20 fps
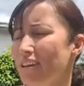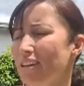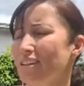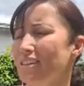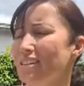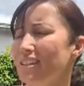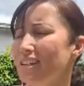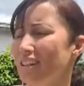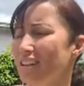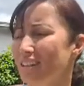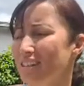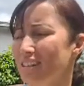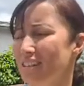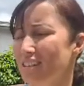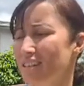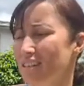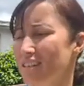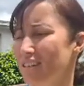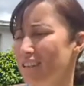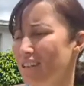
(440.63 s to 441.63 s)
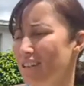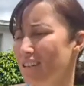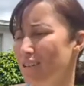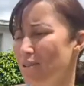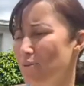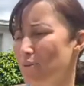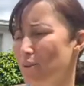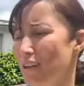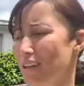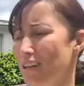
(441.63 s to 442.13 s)
The tingling
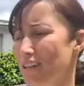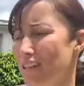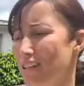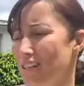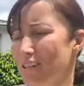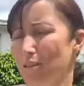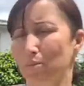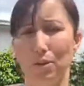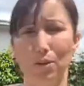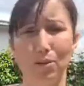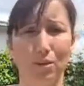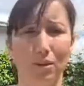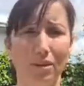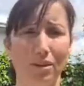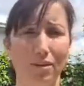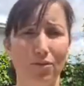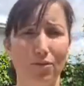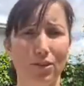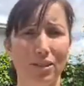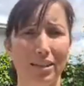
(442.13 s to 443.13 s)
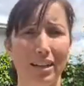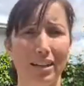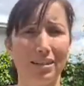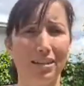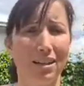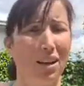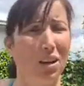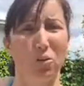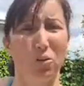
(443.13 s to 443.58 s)
sensations will likely disappear within a few days.